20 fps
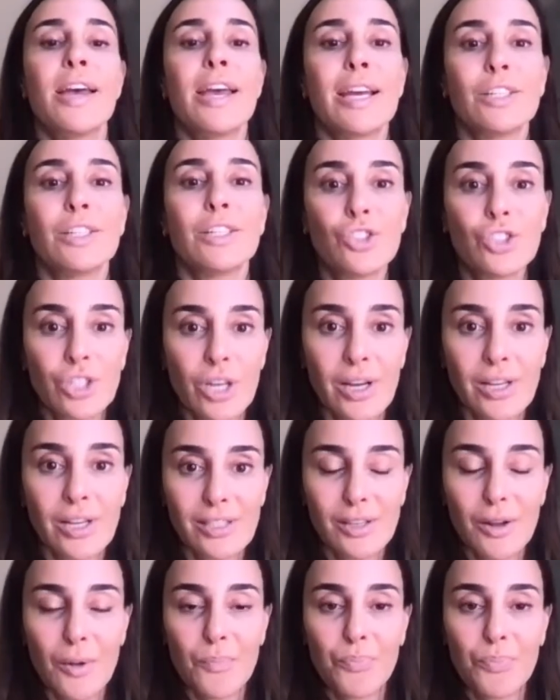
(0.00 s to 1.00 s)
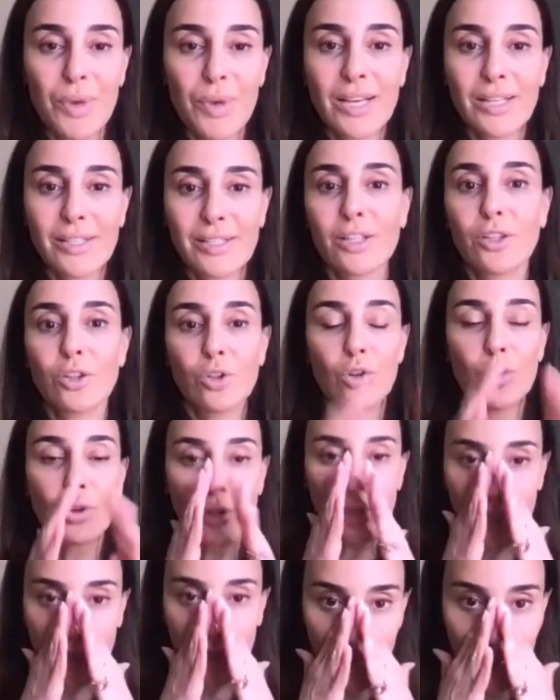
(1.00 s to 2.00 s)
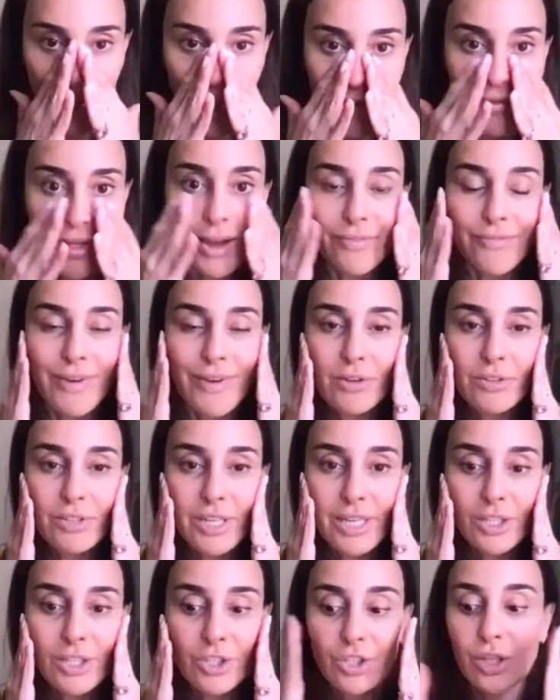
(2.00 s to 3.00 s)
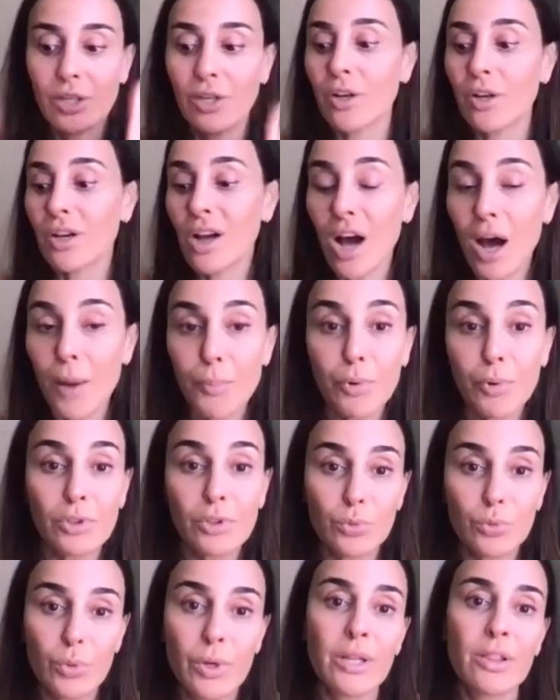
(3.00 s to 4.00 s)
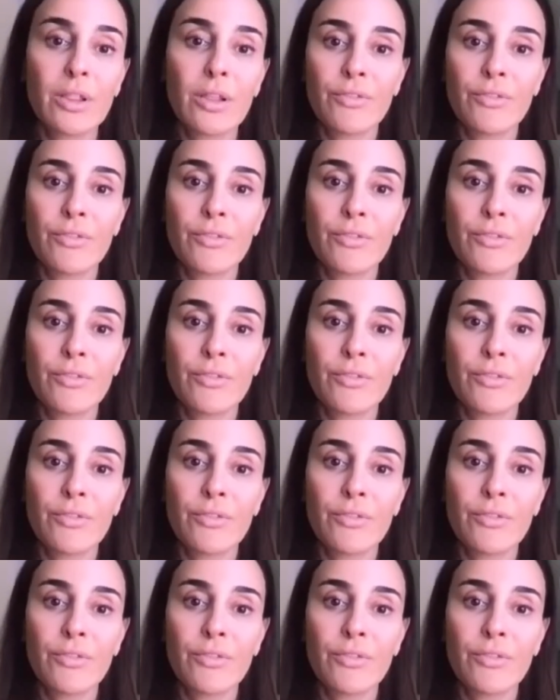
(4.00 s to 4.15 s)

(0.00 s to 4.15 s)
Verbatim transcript: it just makes it look like you have that foundation coupled with